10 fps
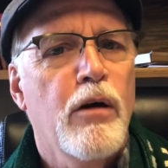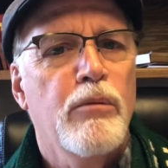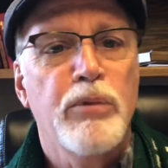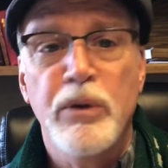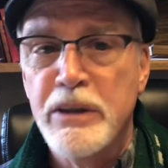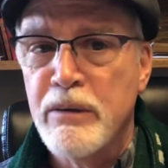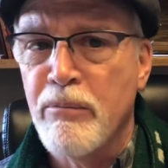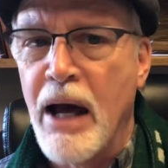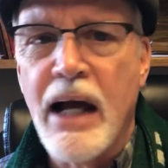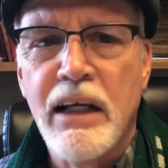pushed
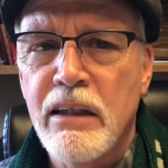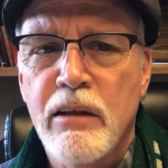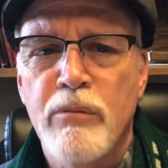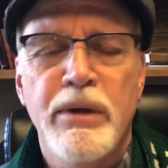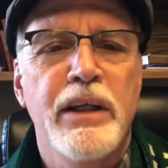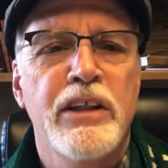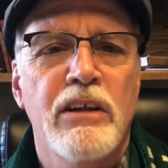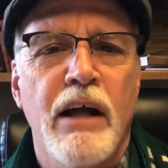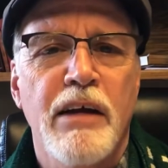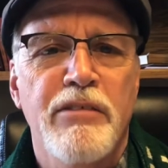back a little bit in your
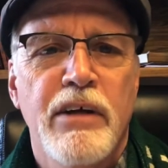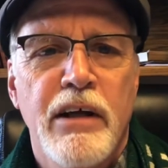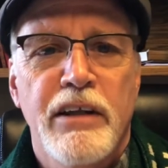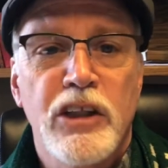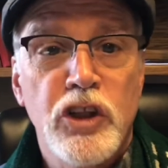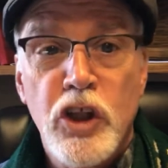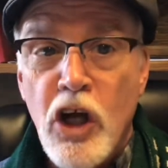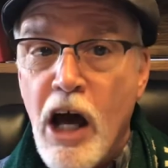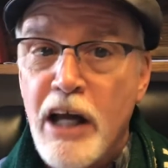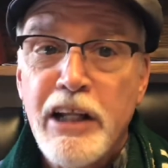life? That you're
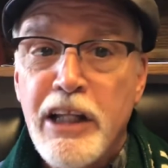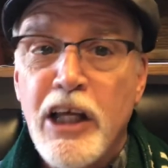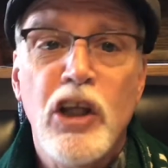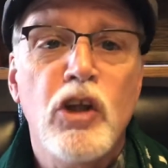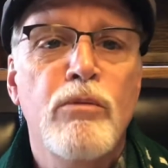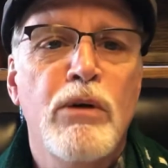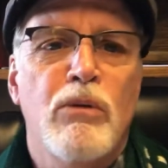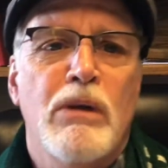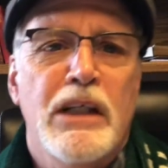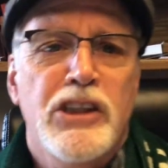not on the intimate
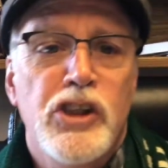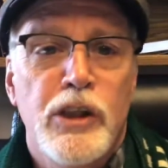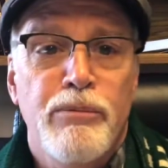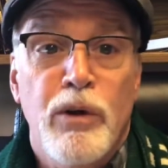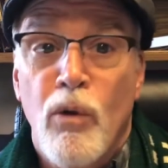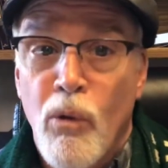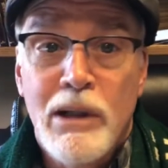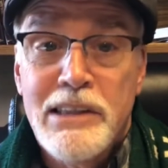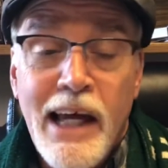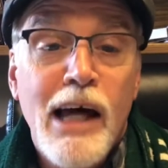relationship you
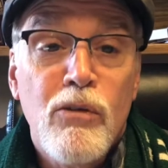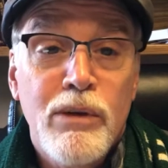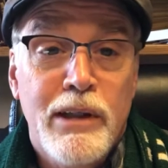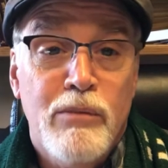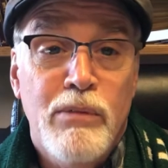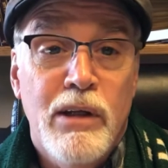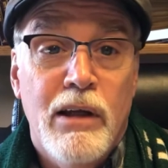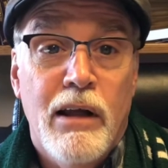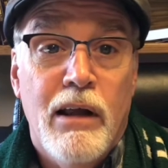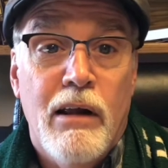once had with him?
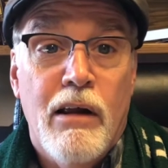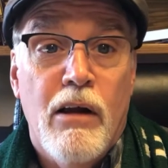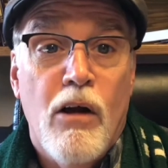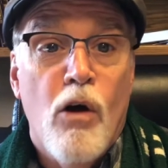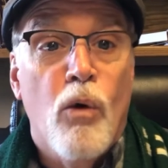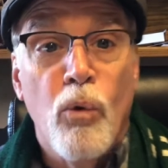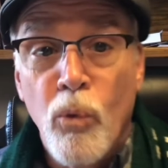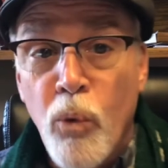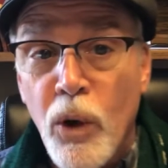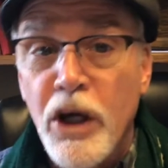
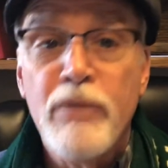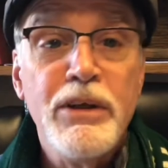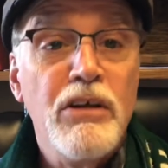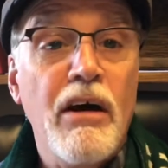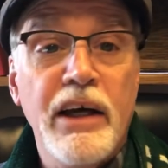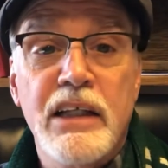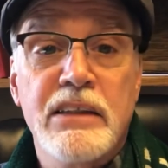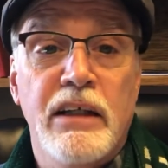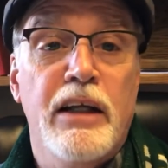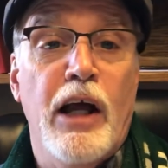We're going to be talking
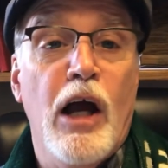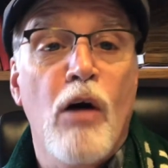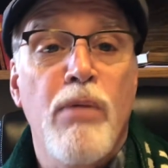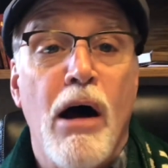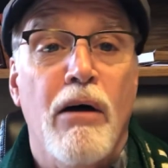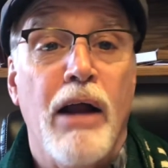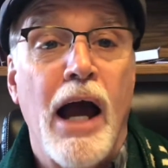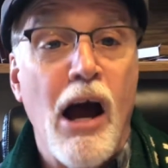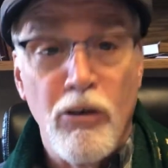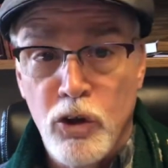Sunday about
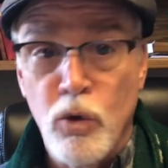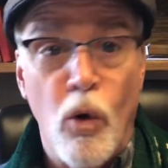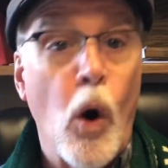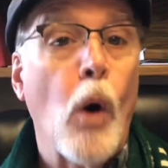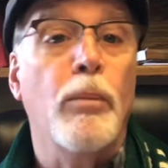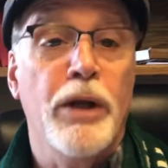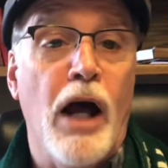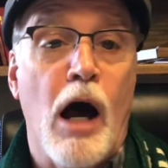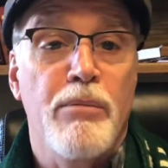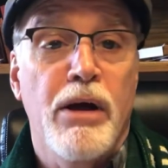how to open
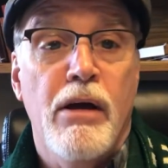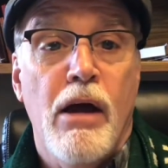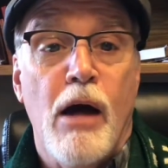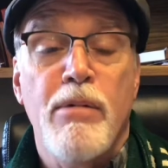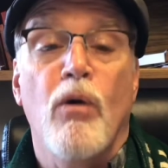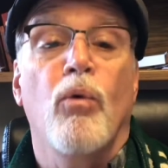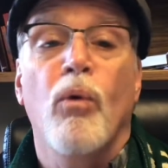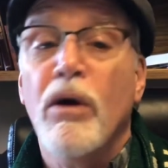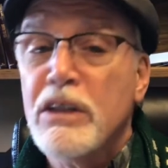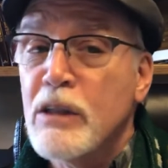up. About
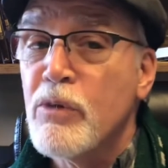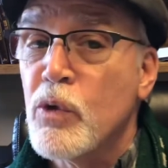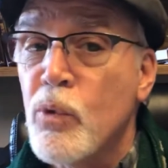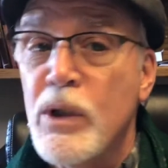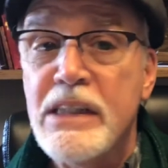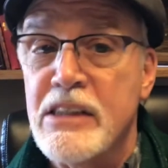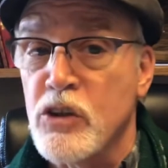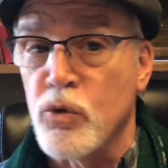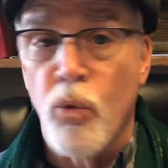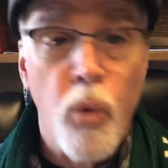what are some of the
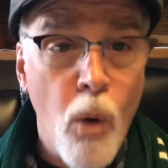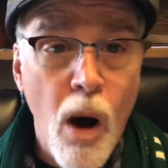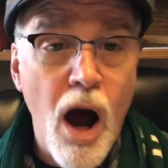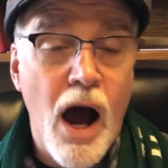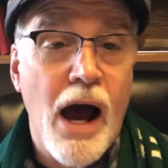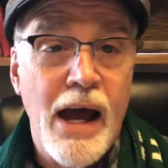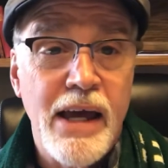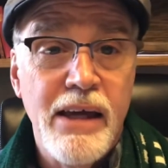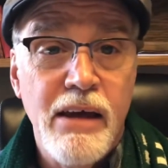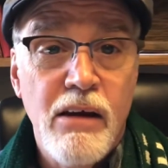reasons why